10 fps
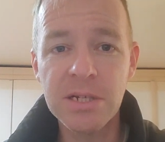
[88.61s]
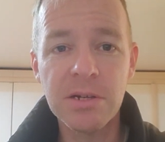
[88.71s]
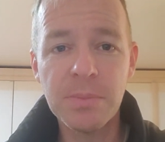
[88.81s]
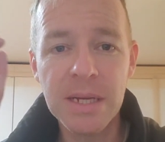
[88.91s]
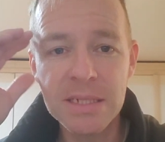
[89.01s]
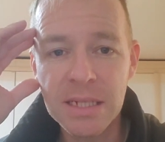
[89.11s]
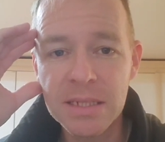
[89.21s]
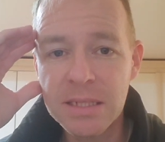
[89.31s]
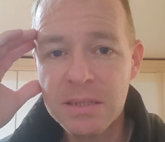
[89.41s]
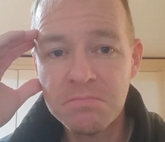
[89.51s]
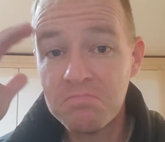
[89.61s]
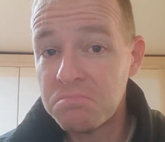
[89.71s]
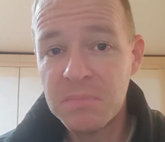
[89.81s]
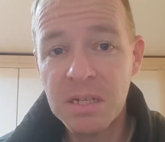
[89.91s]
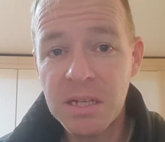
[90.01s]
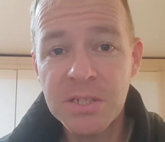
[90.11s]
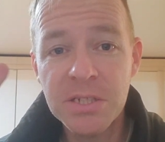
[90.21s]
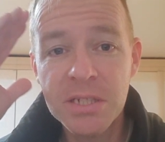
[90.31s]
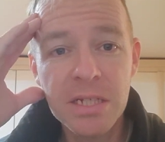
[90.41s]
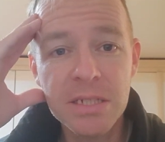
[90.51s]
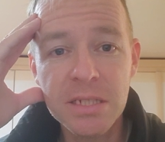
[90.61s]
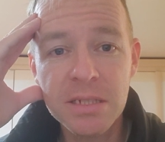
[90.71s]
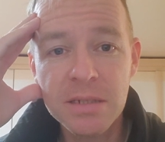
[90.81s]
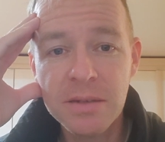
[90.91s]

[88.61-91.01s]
start to make sense. It just does.